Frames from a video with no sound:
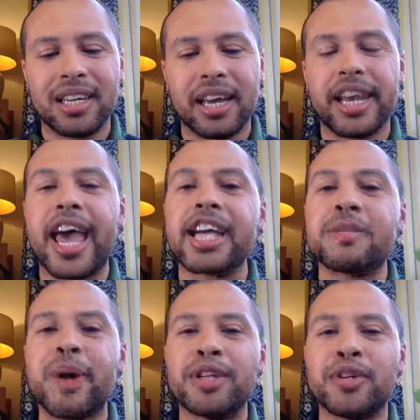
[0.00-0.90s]
An
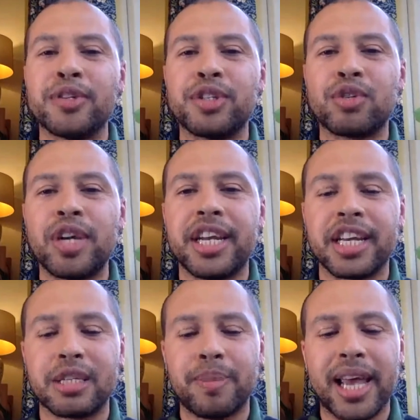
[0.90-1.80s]
expert on screen
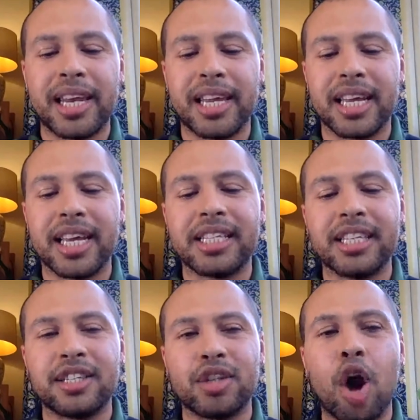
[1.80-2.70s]
explaining it
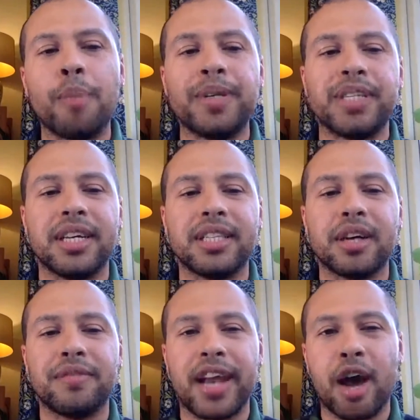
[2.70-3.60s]
is the opposite
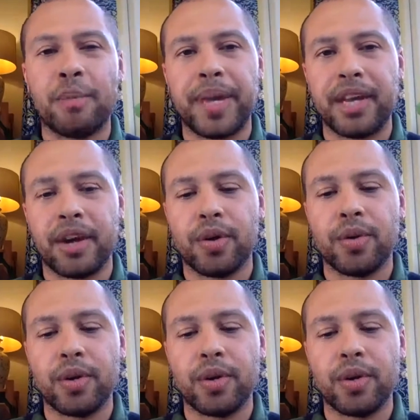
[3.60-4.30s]
of an albino.